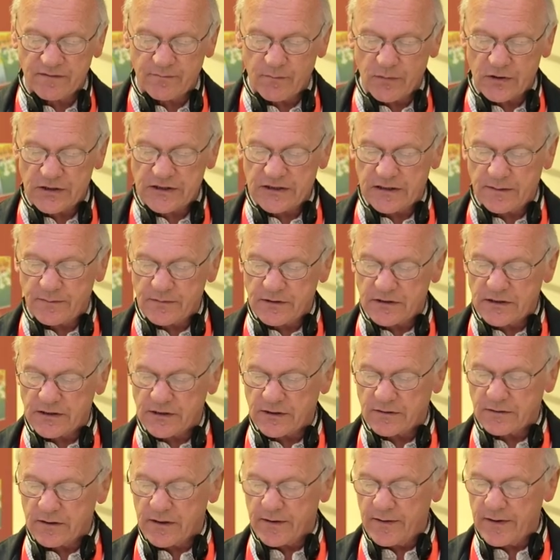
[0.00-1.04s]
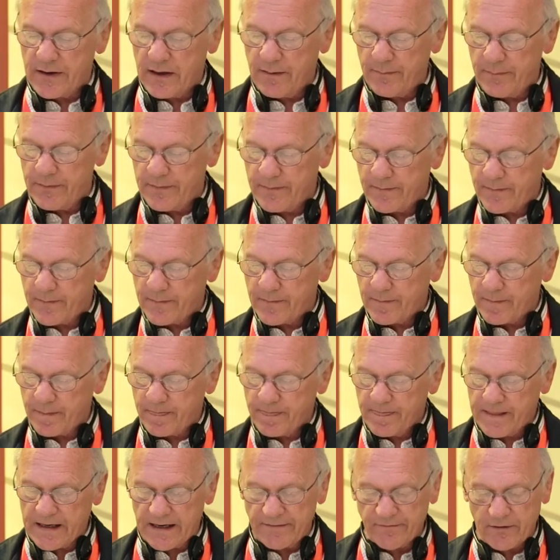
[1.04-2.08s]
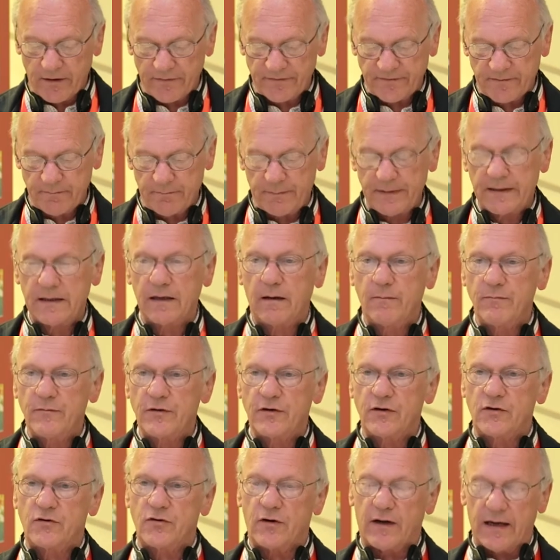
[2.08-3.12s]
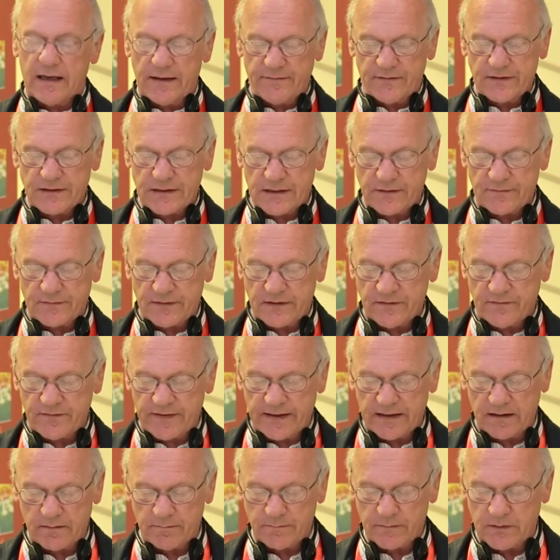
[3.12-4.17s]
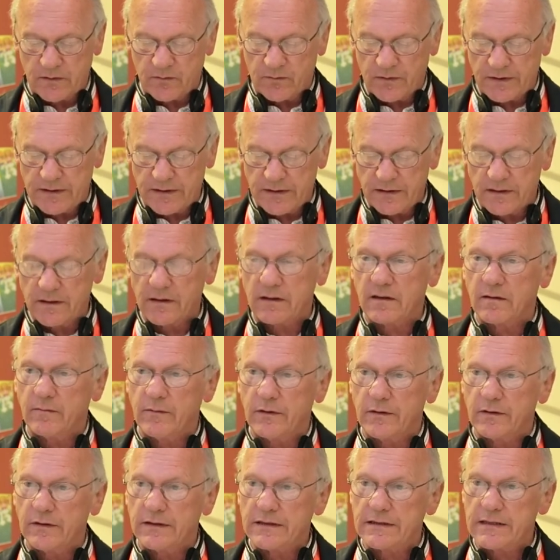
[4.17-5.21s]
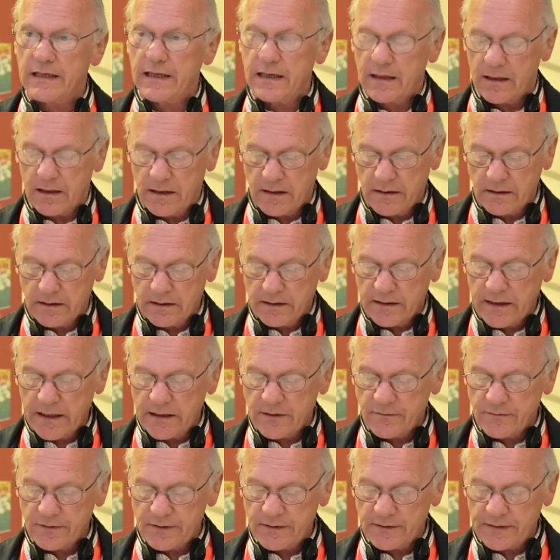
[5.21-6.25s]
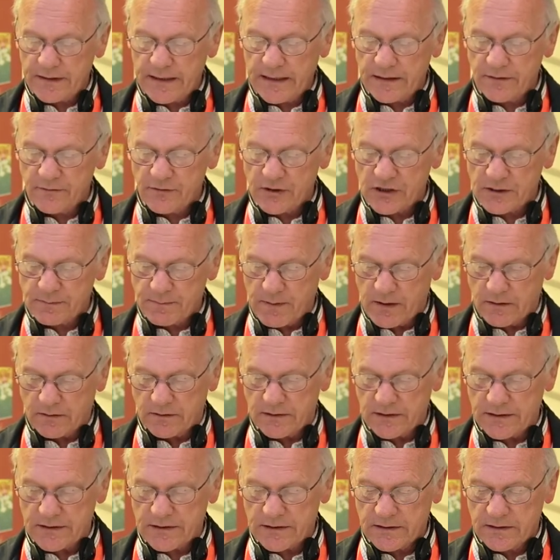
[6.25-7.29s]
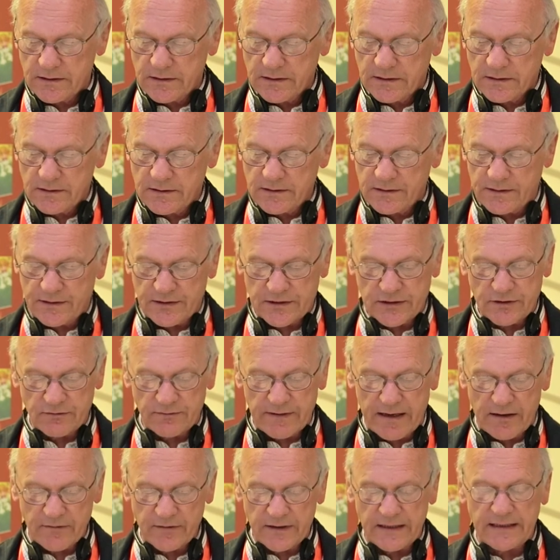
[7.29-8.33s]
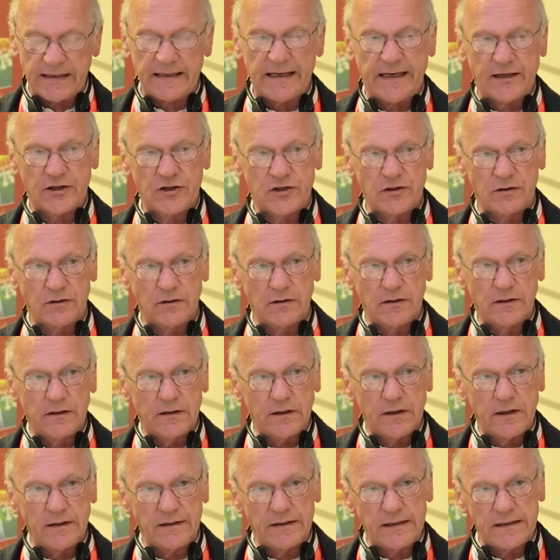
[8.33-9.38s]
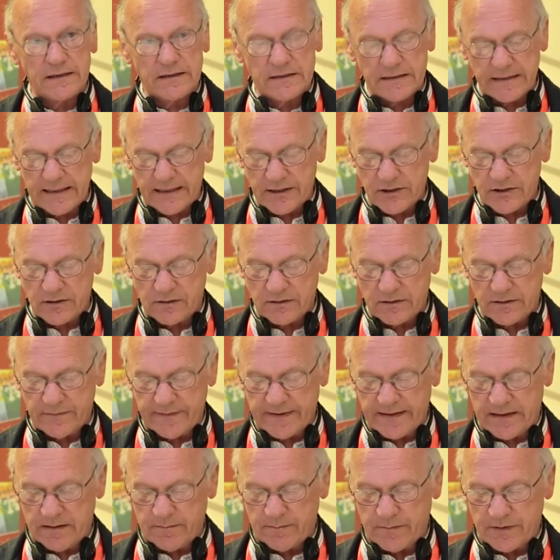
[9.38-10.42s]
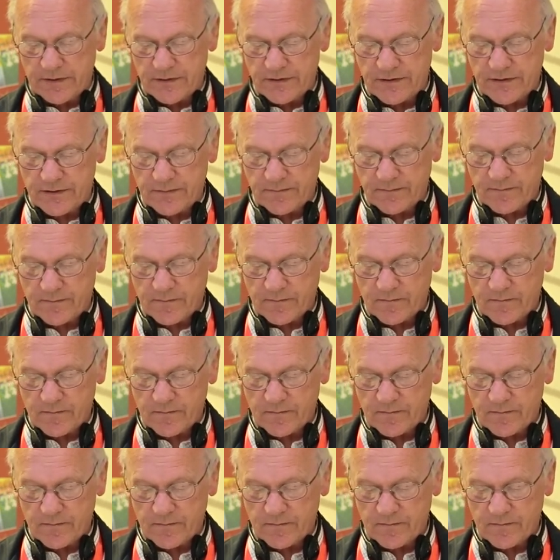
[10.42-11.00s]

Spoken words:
of Muslims has grown up, they have often become the drivers of development within the community and in response to the surrounding national and international developments.